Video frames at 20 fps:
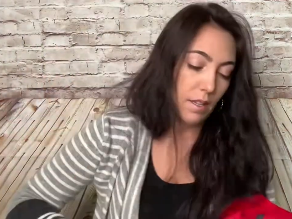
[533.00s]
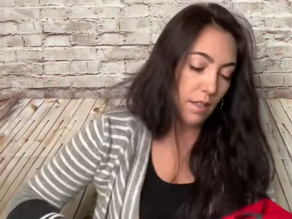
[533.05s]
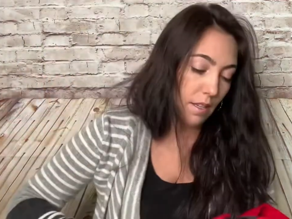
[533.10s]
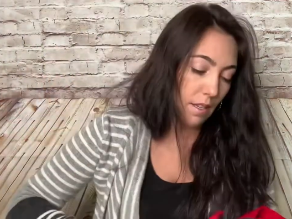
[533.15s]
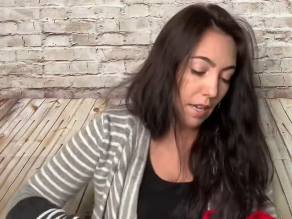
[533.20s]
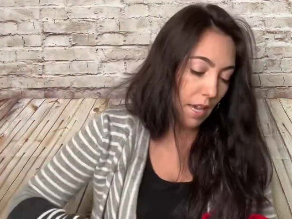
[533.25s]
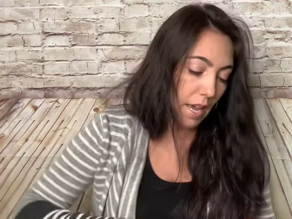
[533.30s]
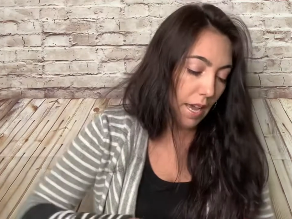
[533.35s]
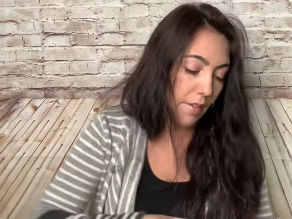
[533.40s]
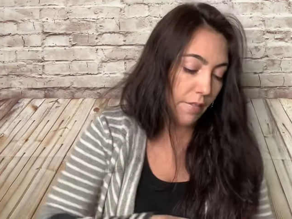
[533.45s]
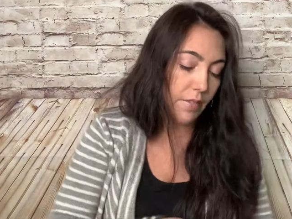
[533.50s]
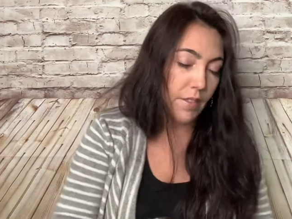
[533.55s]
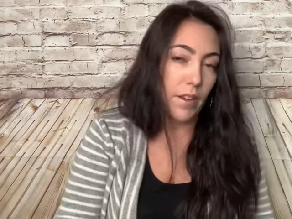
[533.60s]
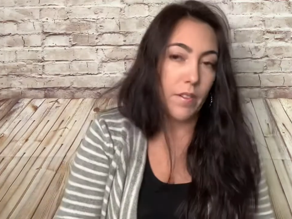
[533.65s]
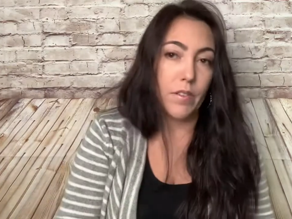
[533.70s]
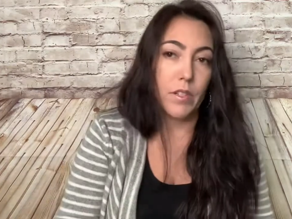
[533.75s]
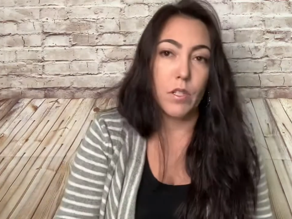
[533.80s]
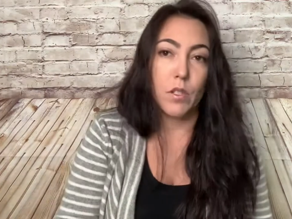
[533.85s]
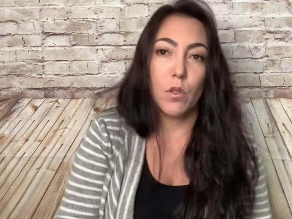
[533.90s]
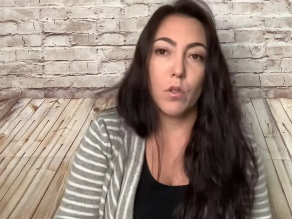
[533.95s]
I have
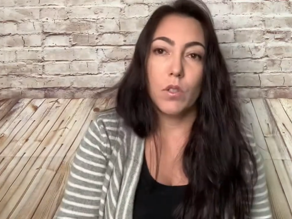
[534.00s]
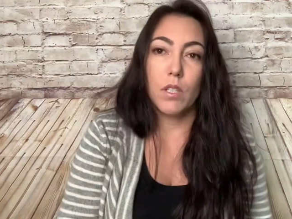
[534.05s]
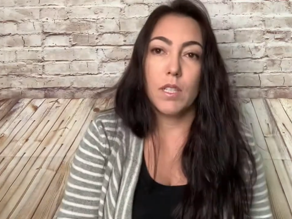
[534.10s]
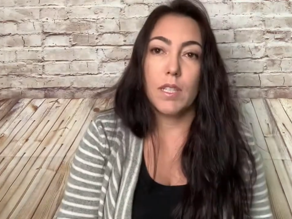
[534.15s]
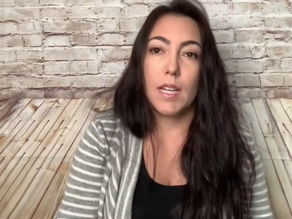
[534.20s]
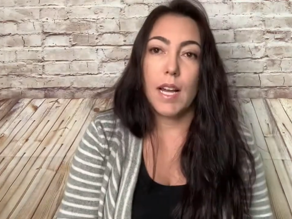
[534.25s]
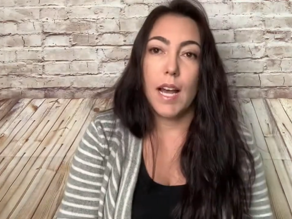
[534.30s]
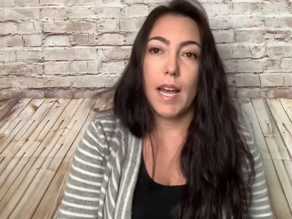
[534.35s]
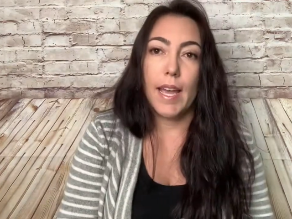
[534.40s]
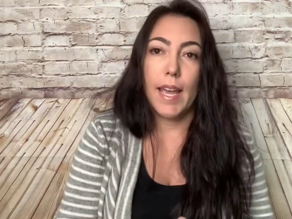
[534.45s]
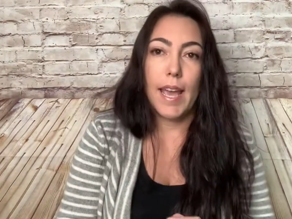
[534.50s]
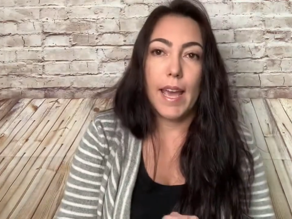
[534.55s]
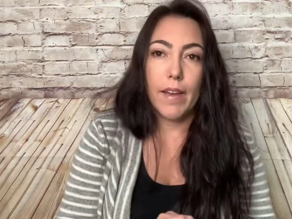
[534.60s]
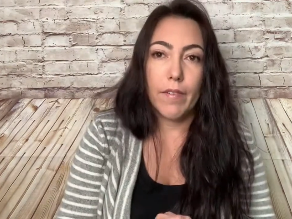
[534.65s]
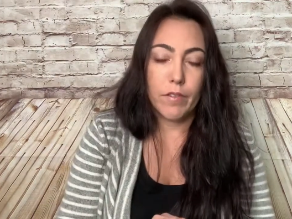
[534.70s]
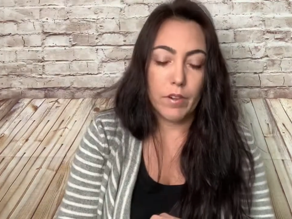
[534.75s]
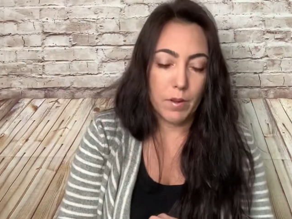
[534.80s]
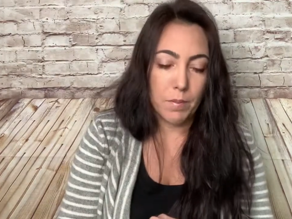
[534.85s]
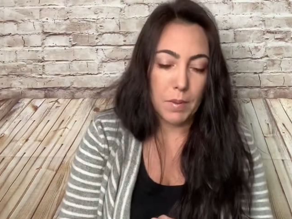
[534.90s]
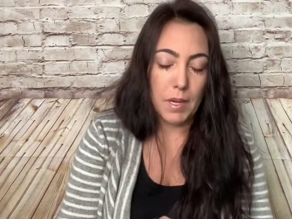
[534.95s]
never sold a tie
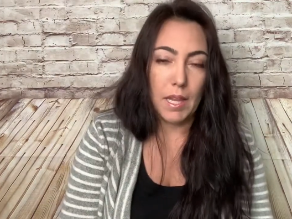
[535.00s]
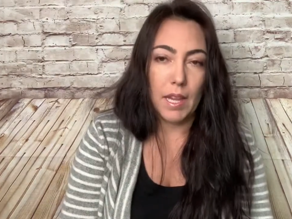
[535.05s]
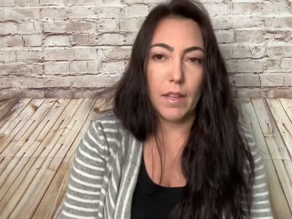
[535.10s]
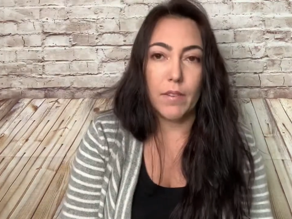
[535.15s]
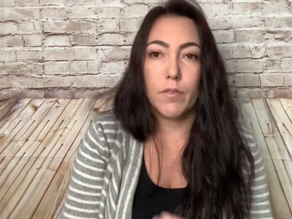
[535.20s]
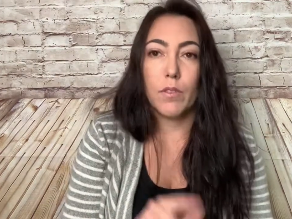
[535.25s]
ever in my life.